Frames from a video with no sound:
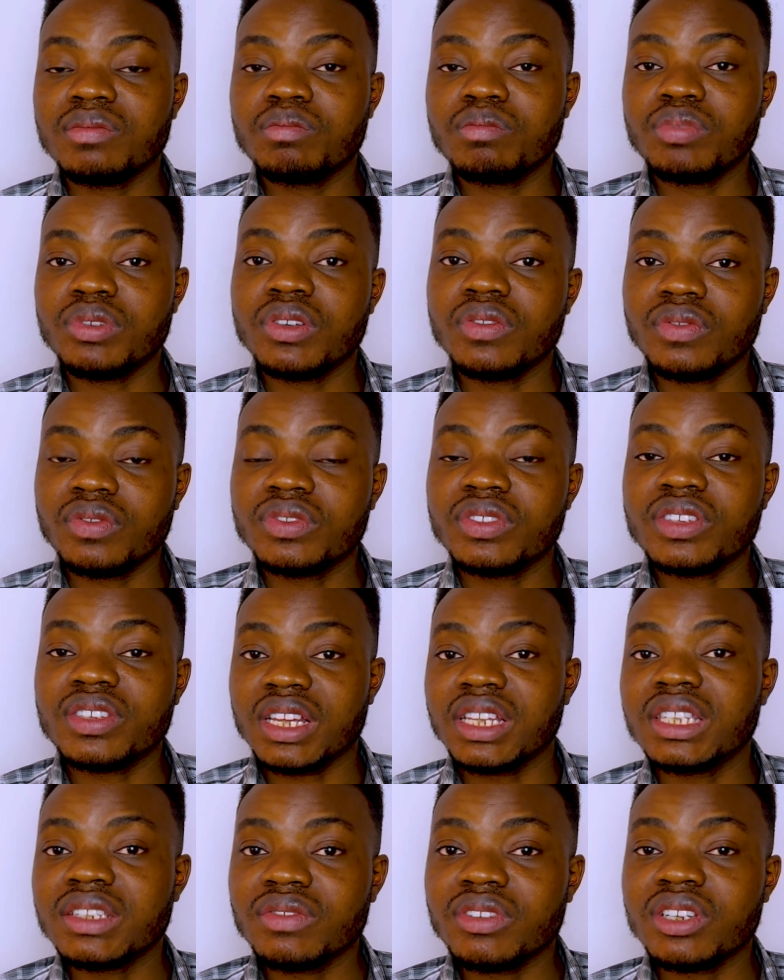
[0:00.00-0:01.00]
briefing
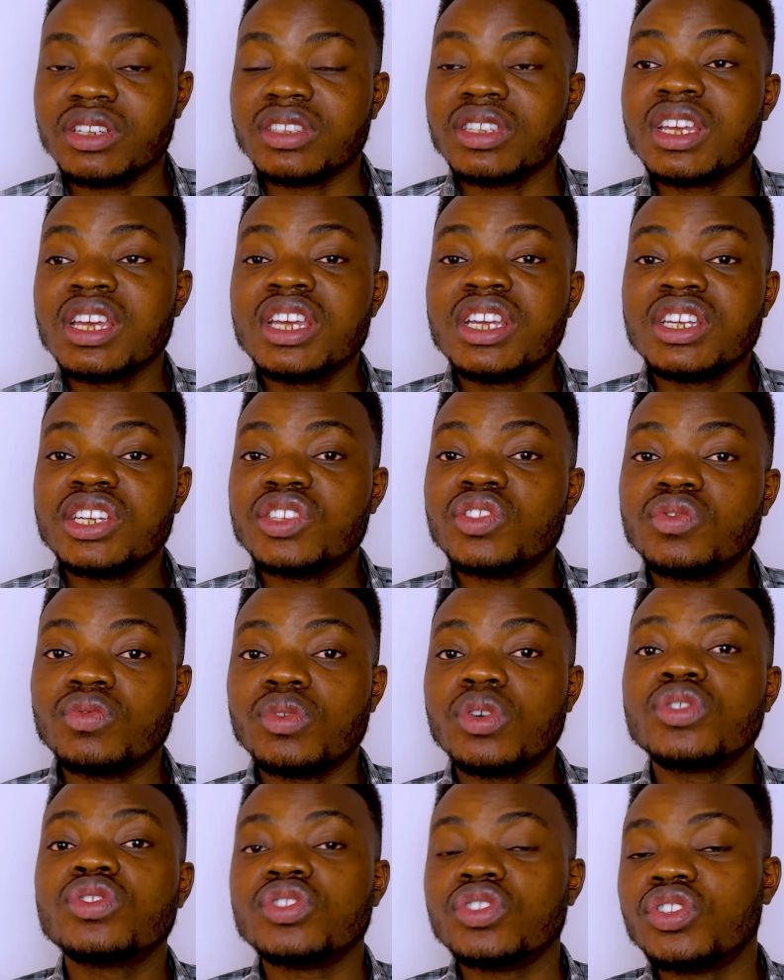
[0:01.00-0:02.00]
certificate is
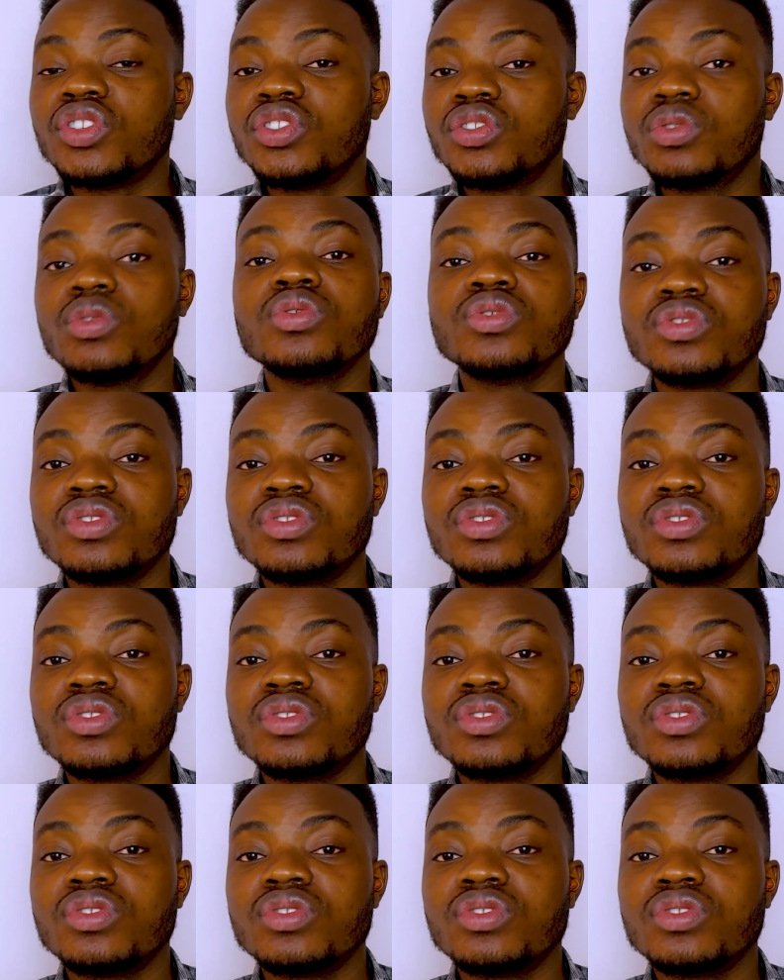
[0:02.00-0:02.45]
what you show